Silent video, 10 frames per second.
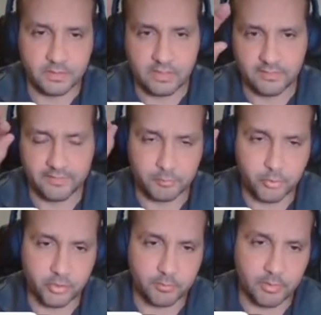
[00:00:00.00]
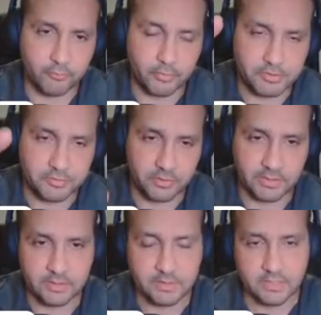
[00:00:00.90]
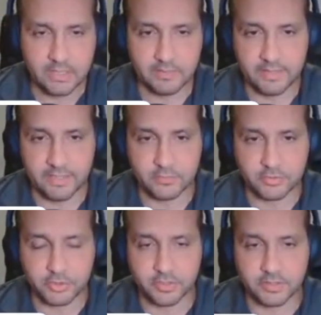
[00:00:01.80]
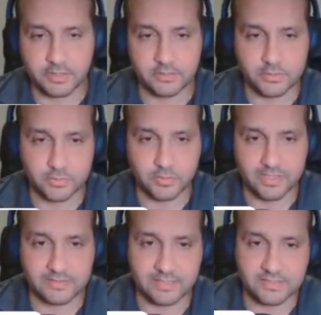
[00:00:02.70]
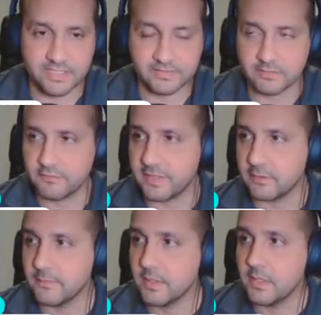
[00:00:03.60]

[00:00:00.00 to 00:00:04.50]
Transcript: I think it's protobuf originally, and then you turn it into a JSON file.